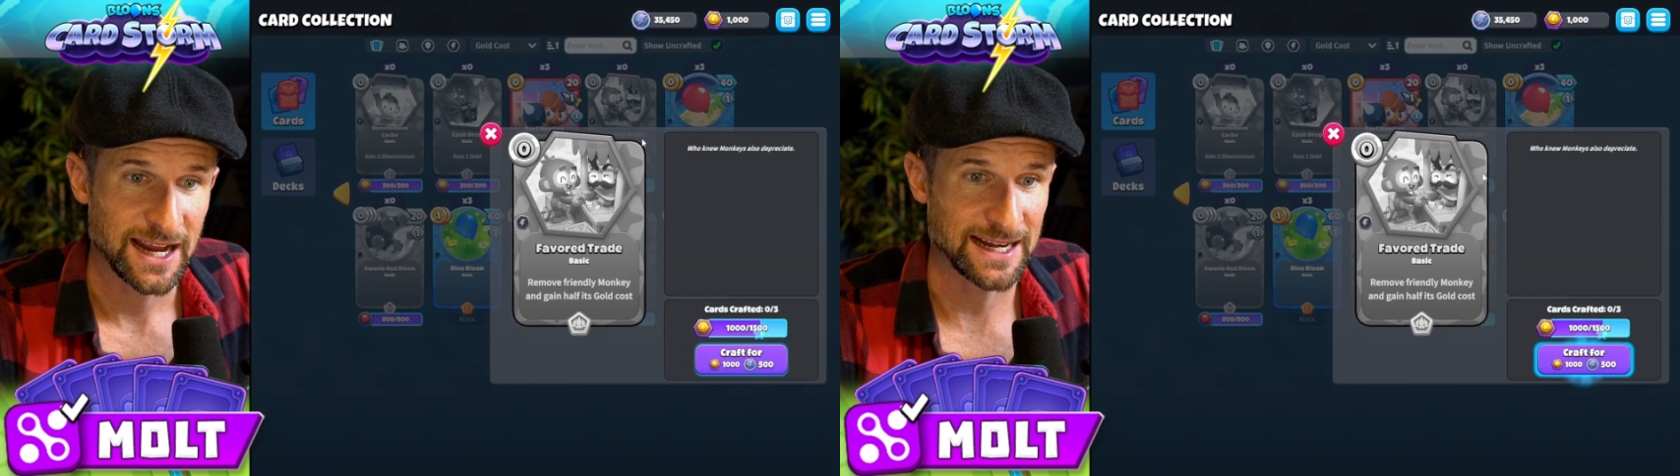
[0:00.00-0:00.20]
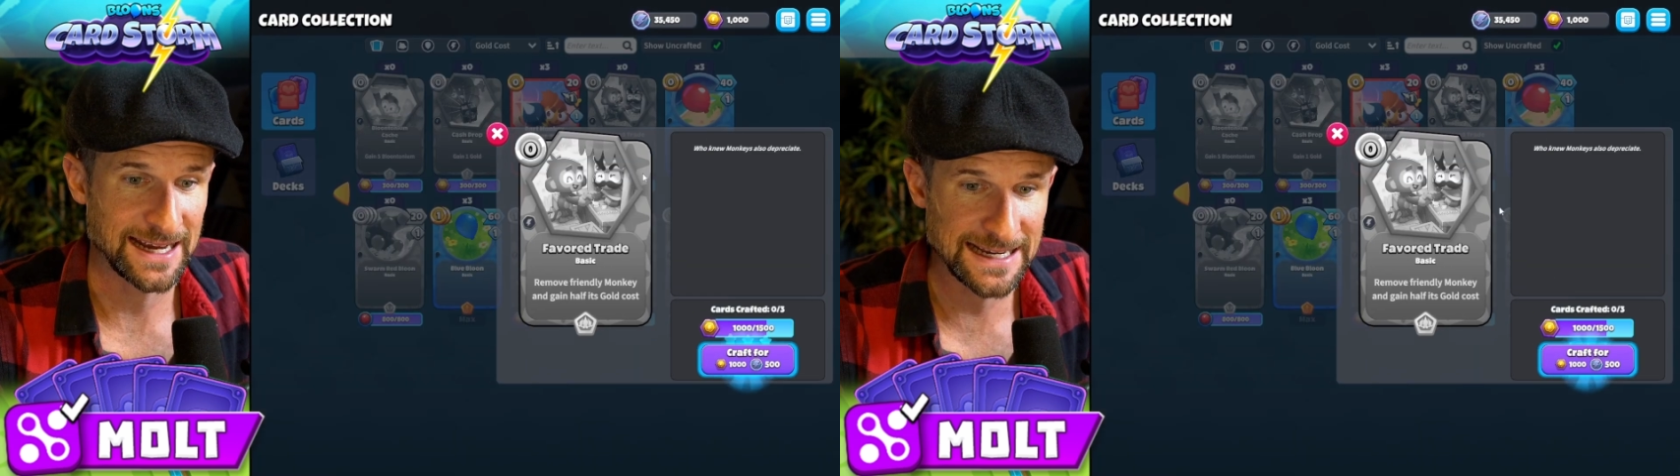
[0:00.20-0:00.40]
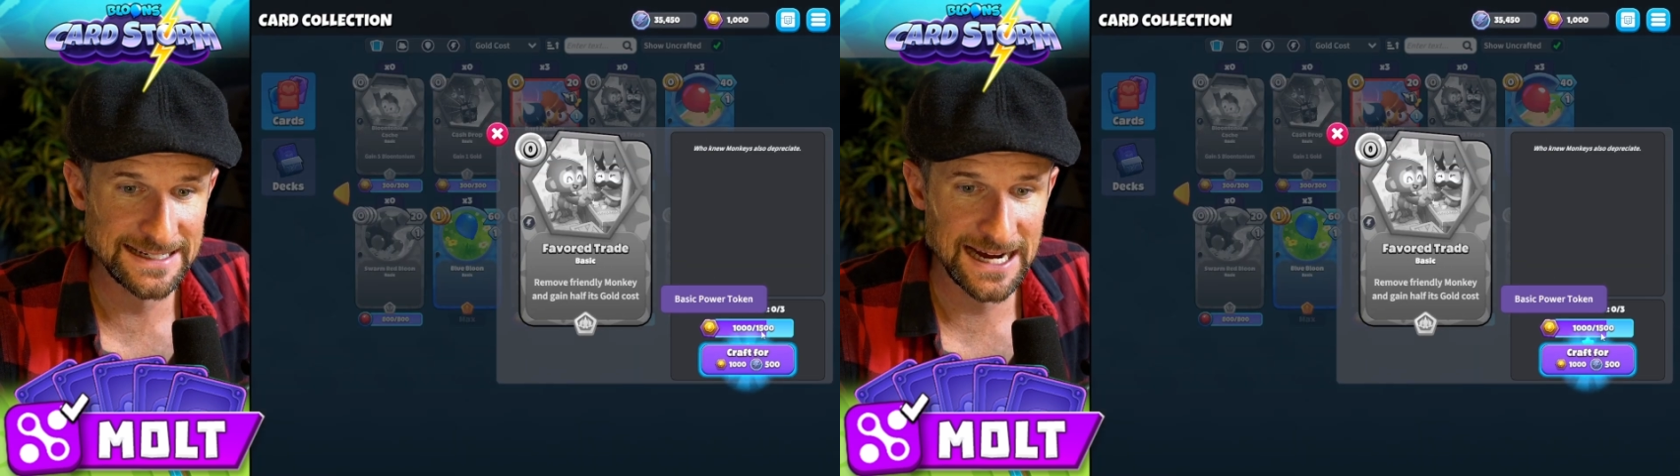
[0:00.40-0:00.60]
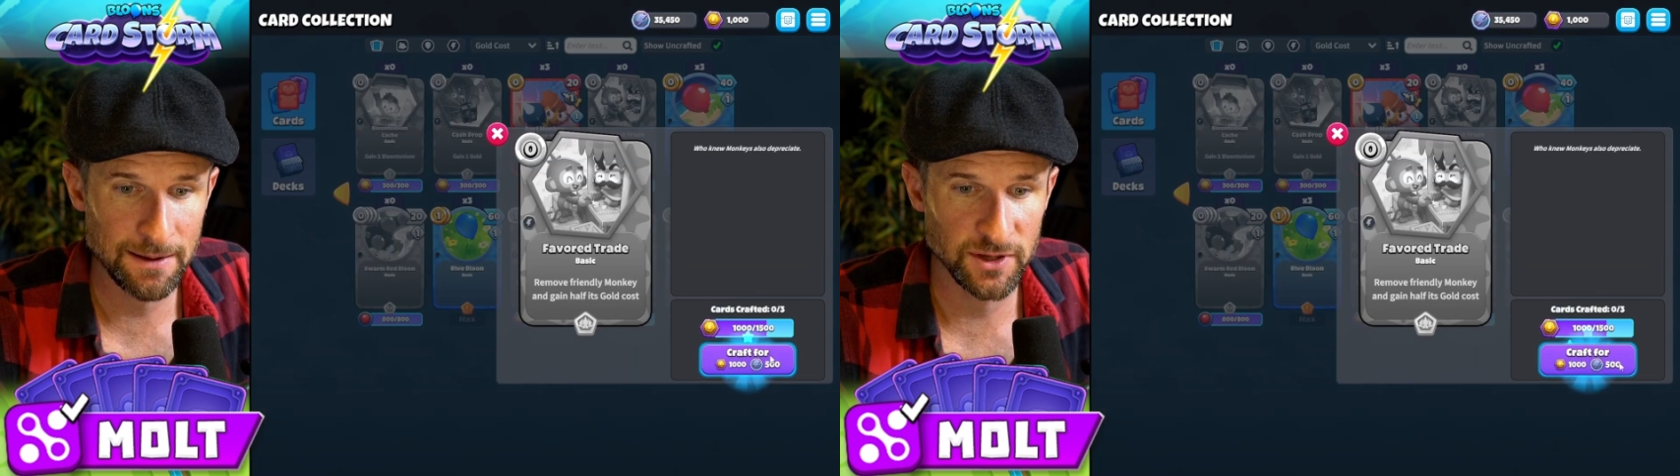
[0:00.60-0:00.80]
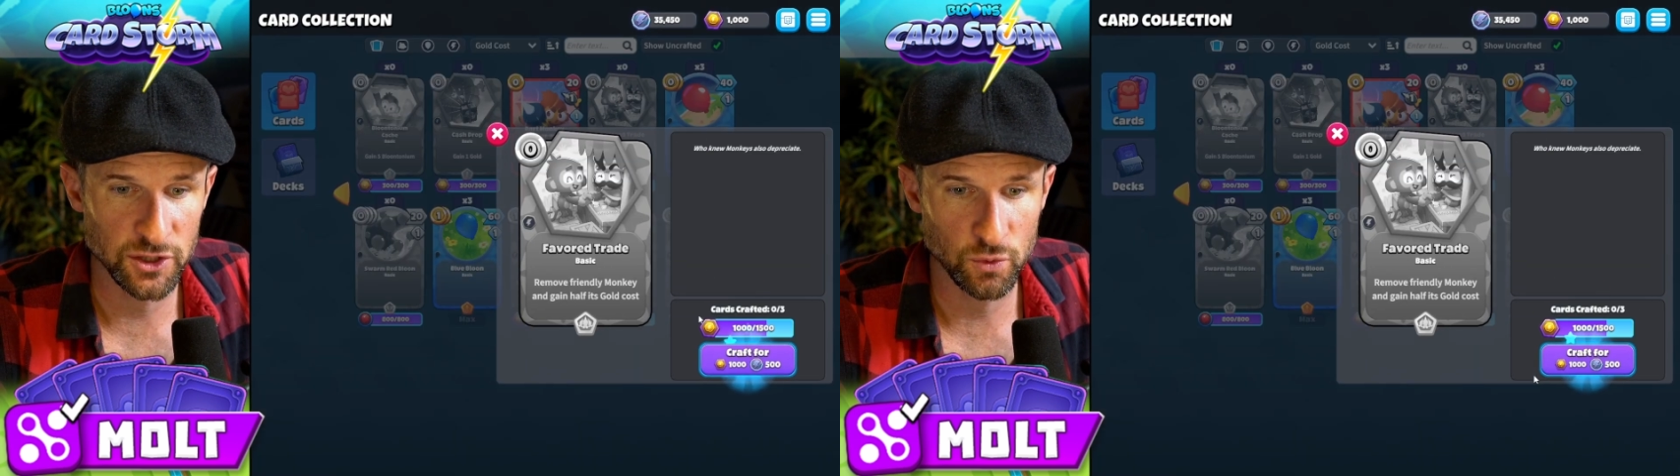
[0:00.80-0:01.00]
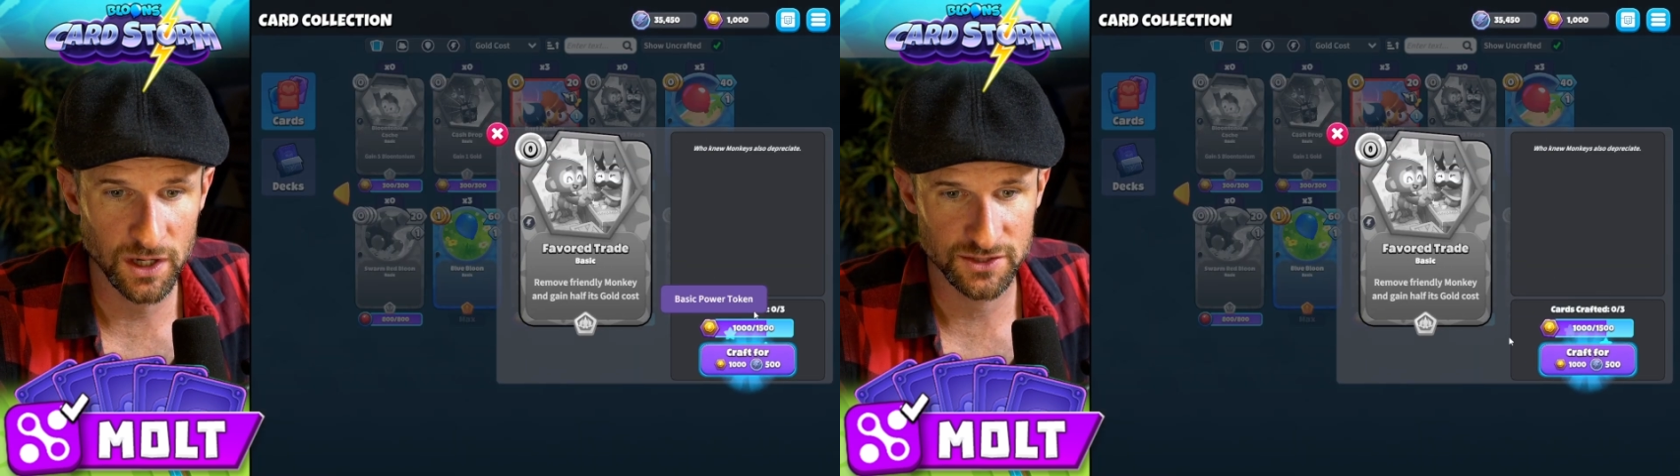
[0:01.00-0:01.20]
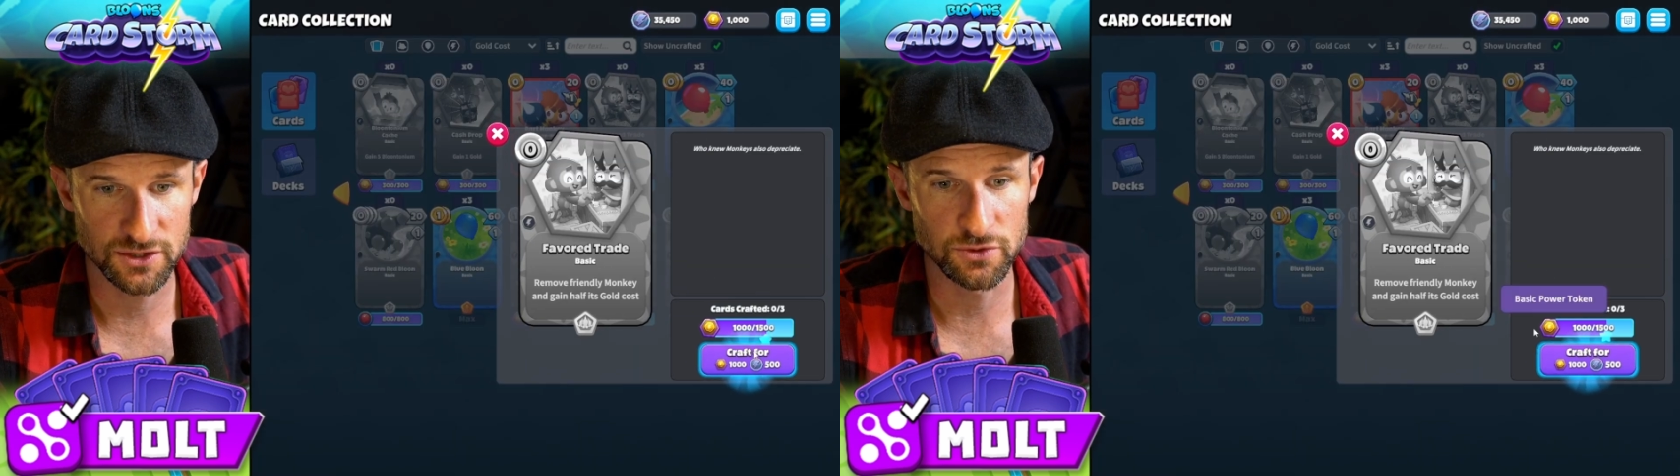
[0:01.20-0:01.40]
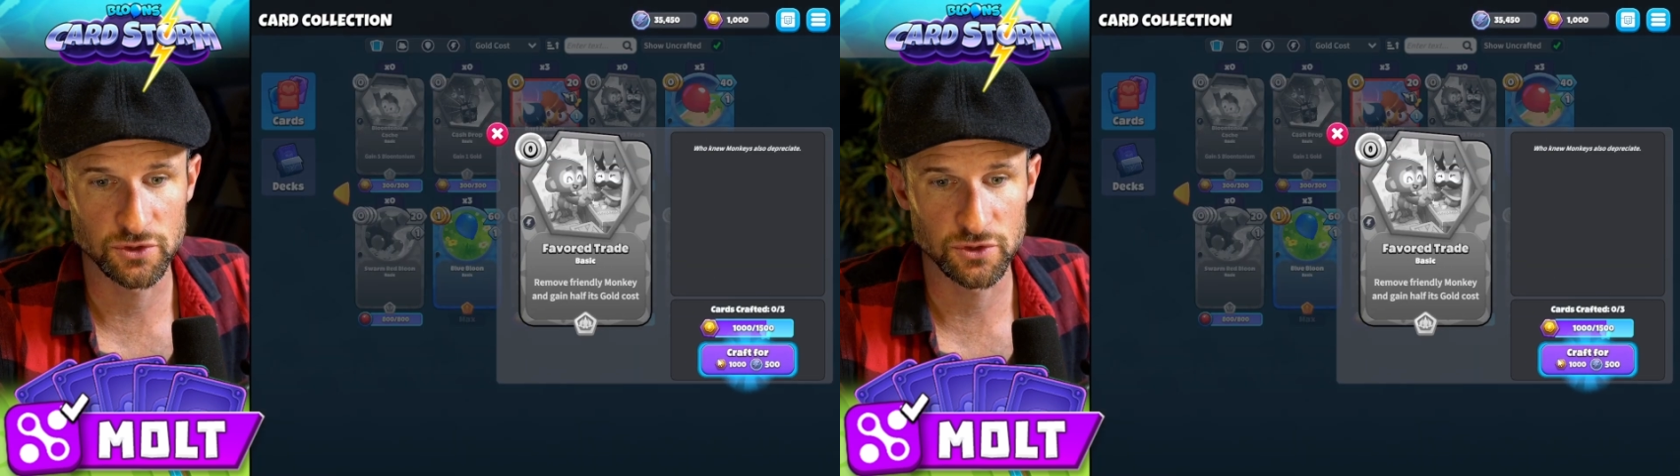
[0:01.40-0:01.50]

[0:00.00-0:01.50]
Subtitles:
And anytime that you want to